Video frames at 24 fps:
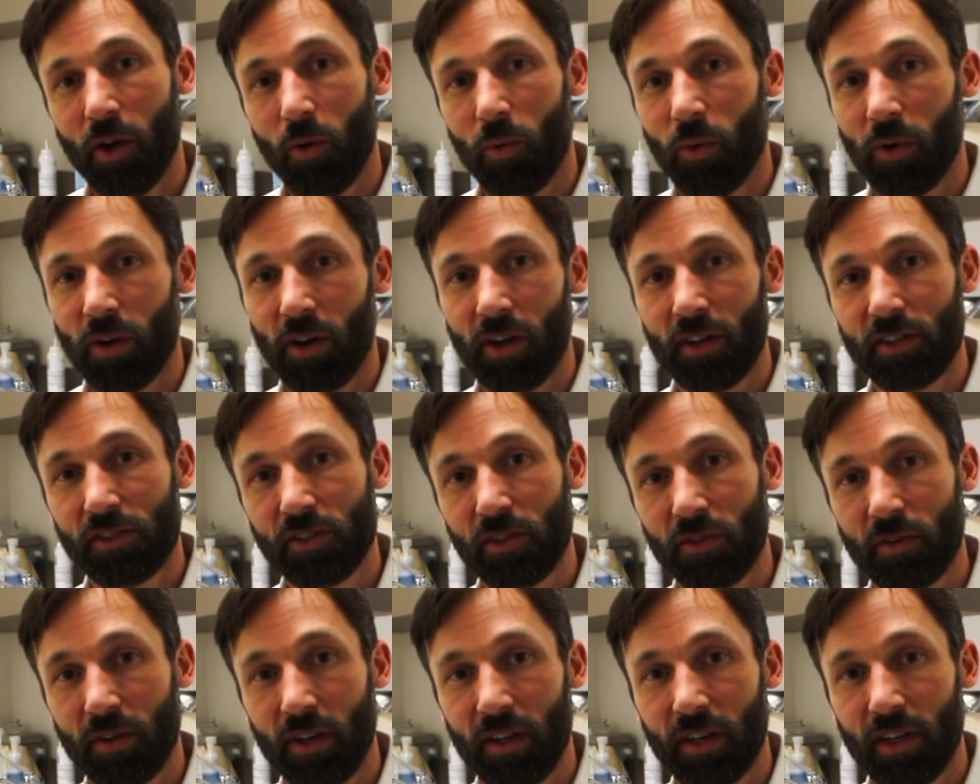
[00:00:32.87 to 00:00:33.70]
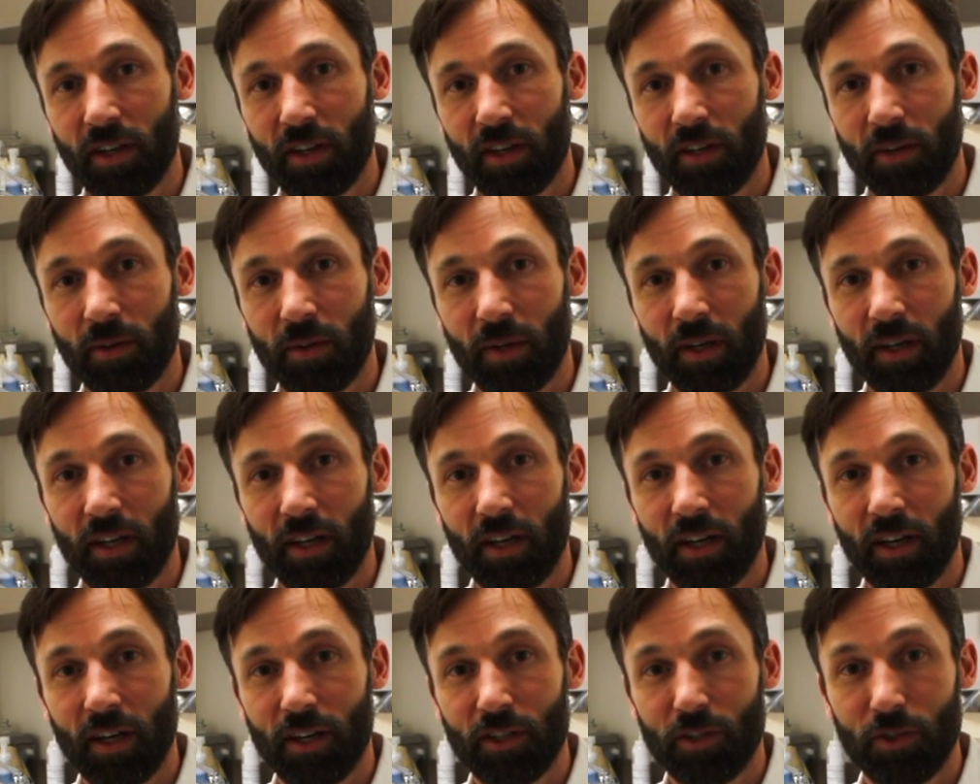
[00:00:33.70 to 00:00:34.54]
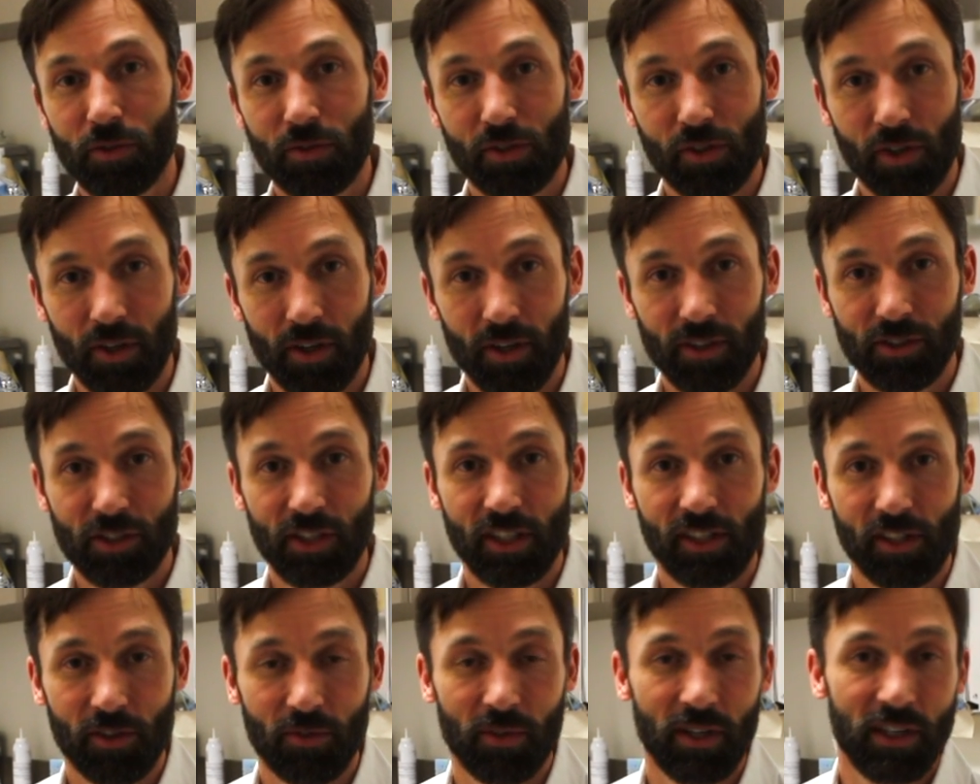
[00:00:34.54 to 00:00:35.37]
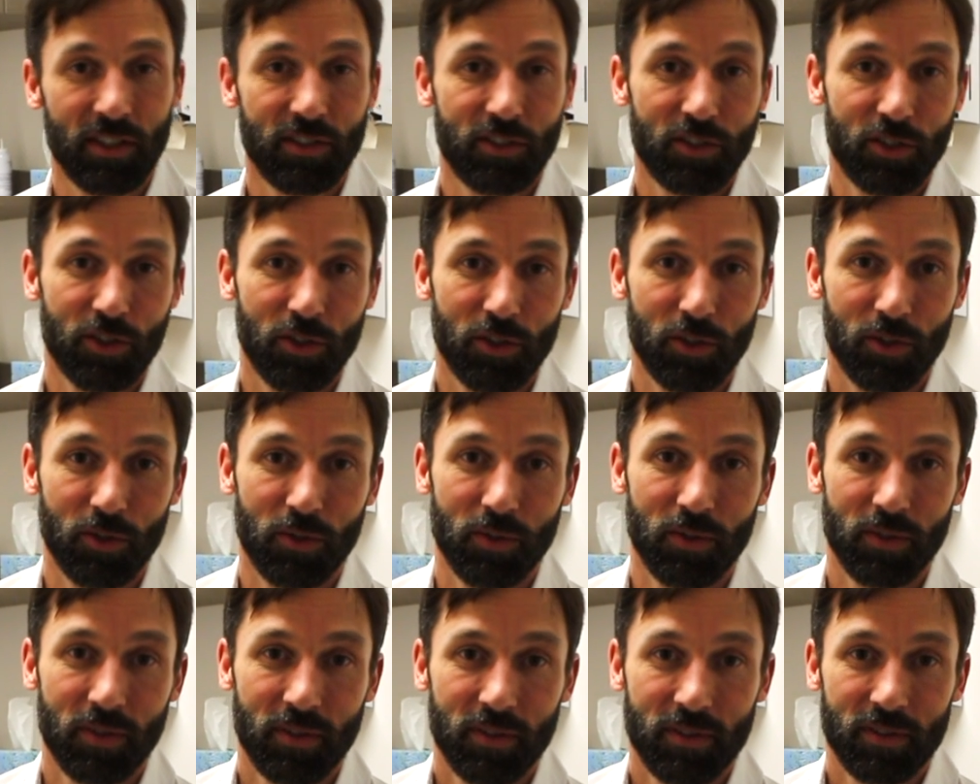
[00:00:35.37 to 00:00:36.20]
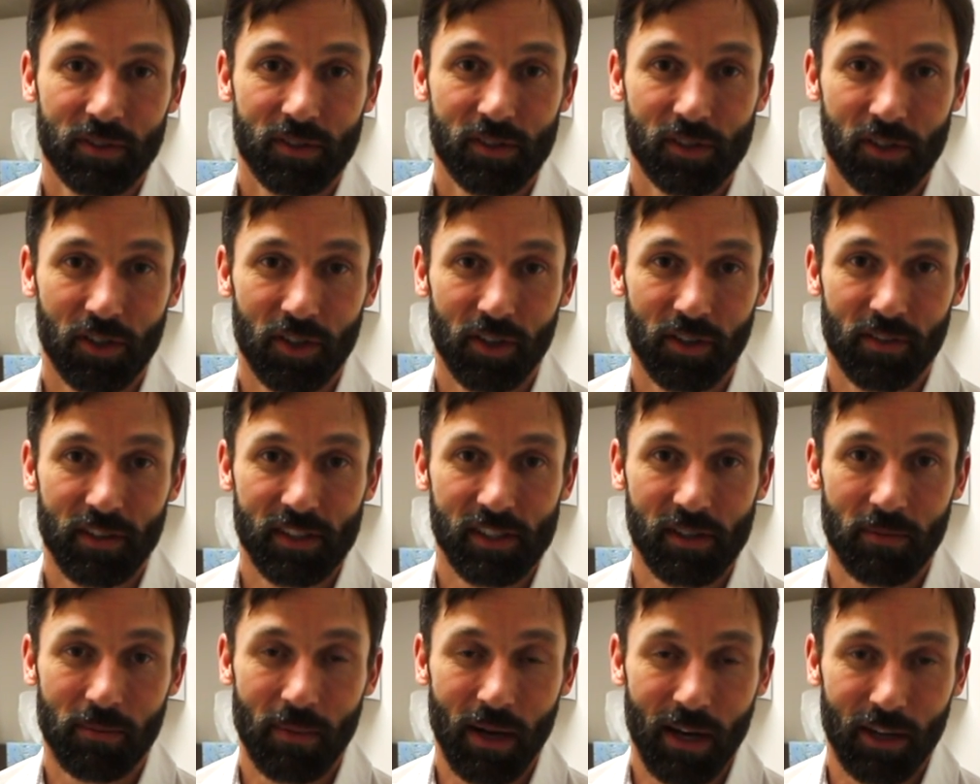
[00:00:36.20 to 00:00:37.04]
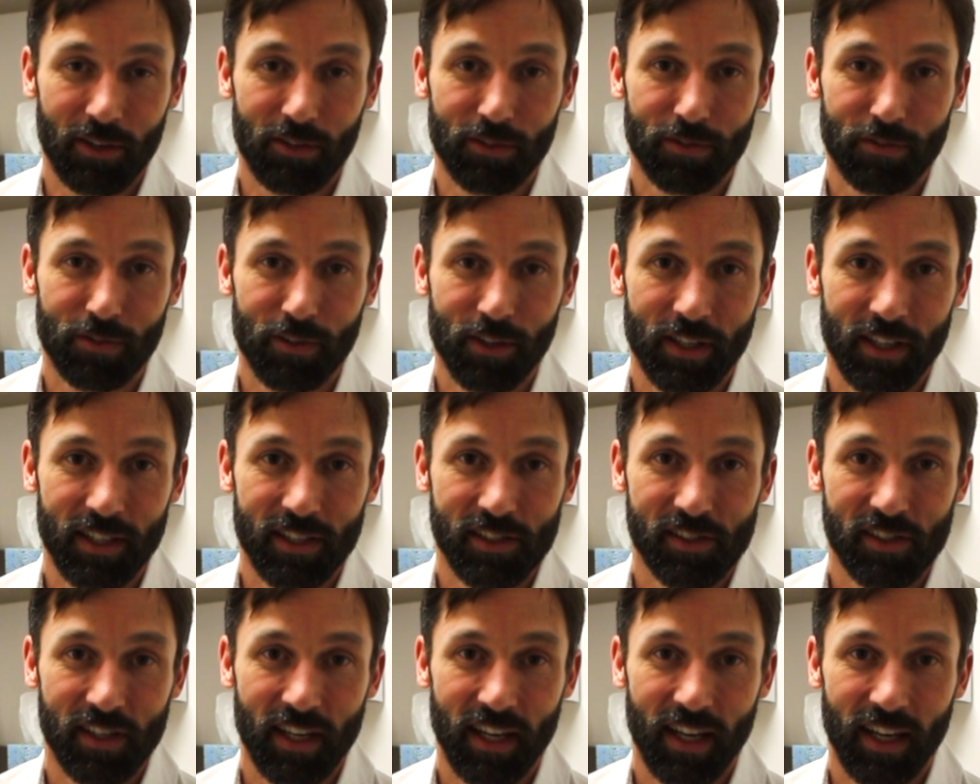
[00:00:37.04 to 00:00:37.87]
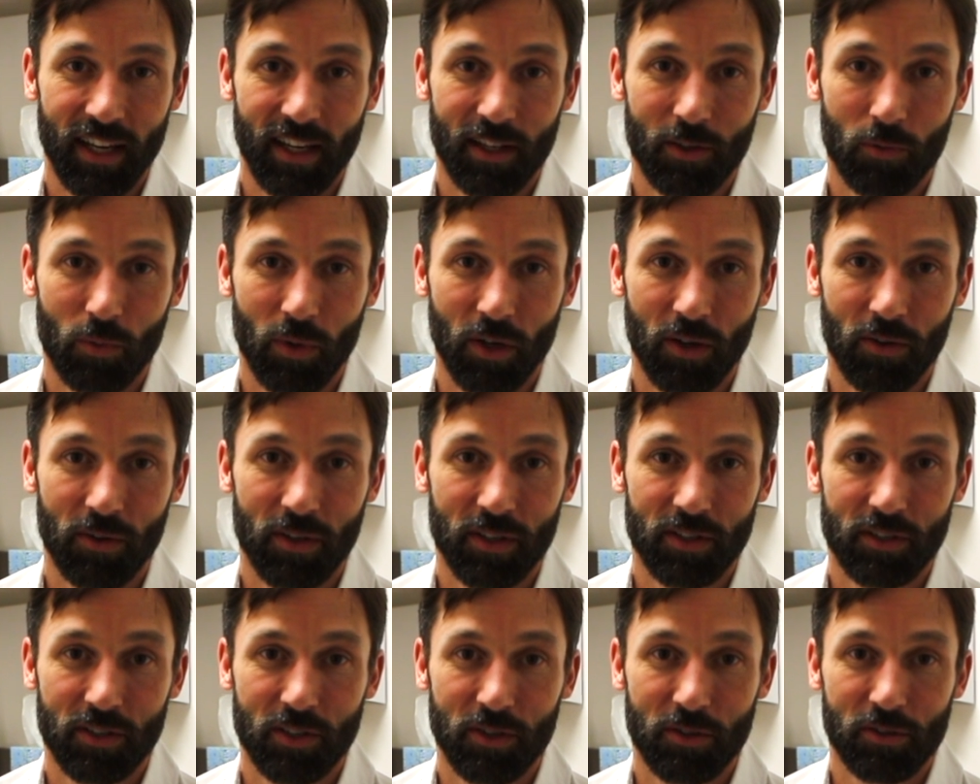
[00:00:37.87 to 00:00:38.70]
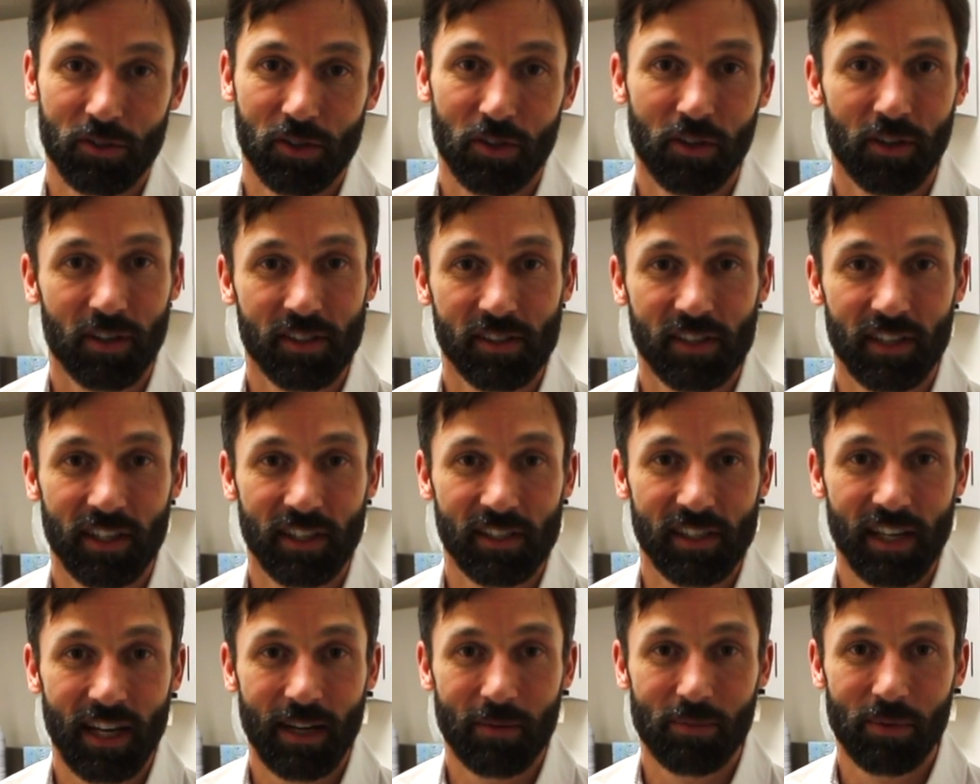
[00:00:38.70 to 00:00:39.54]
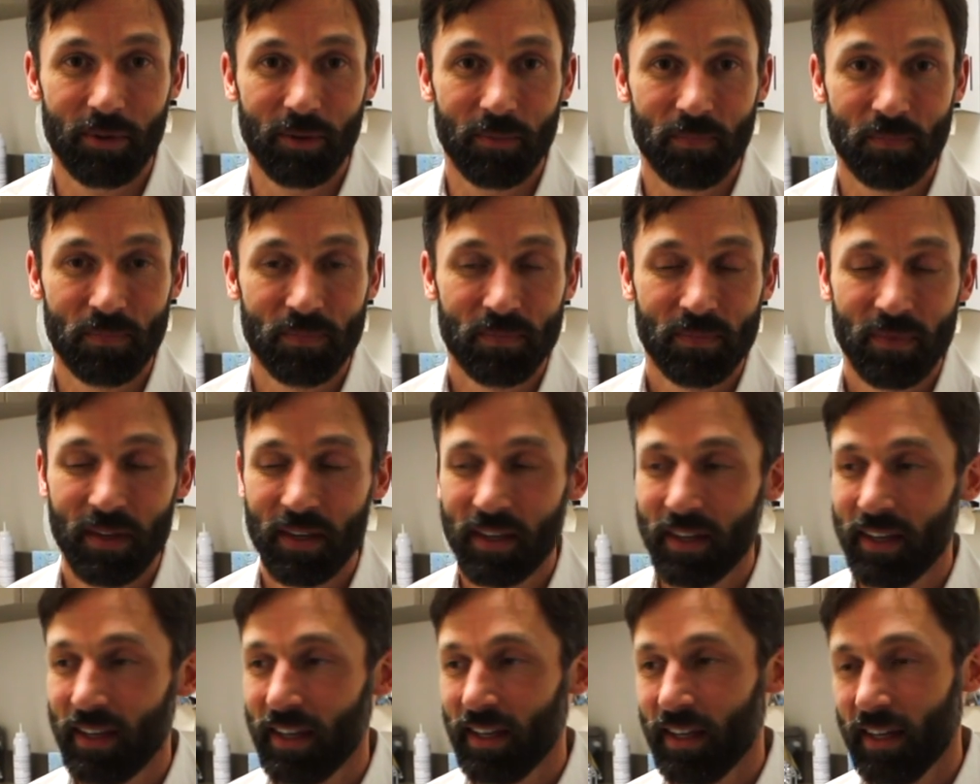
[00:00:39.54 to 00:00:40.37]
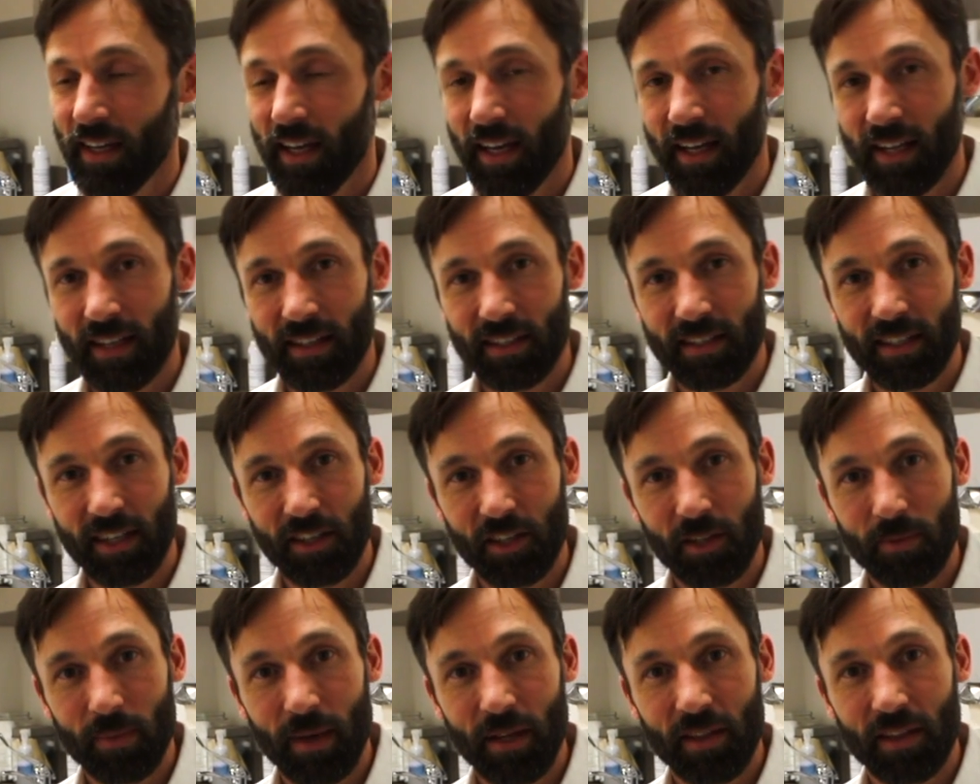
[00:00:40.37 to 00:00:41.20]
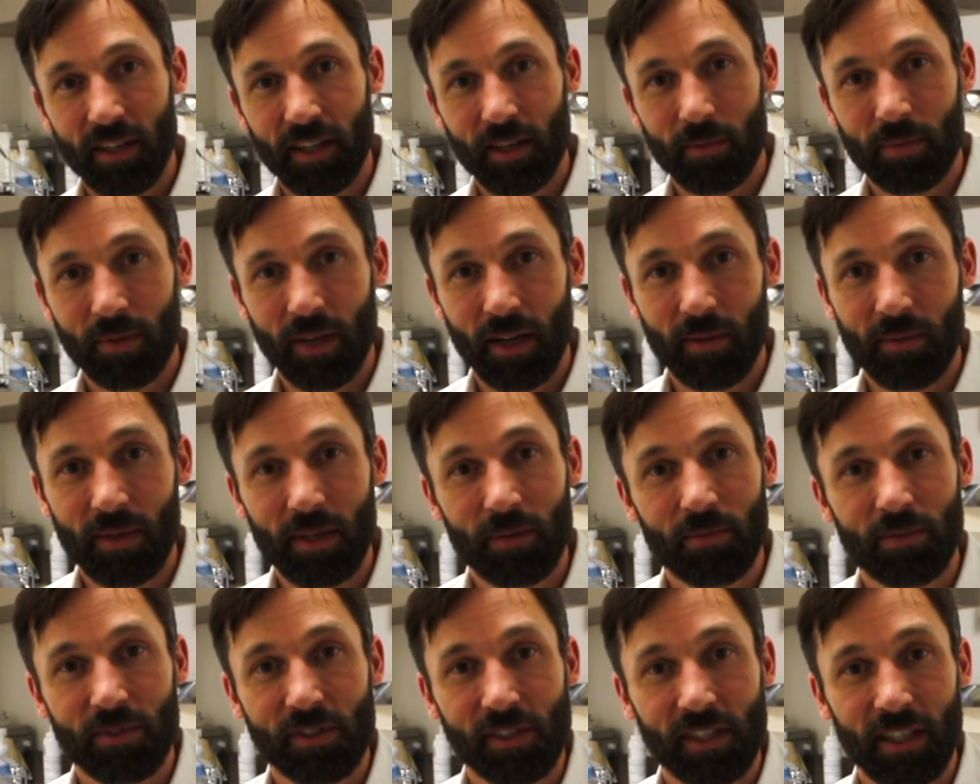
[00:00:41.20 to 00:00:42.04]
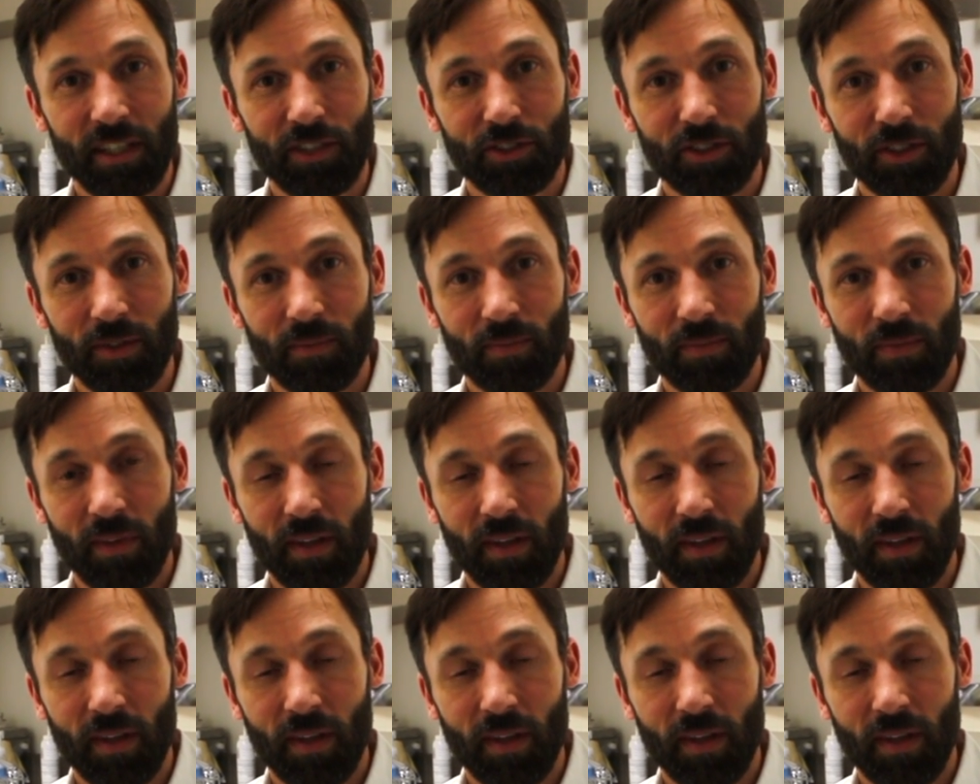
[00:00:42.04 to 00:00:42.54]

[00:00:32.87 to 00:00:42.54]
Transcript: We're also going to use her. She's agreed to serve as a model for this, and we're going to use her as an example and tell you about the upcoming procedure.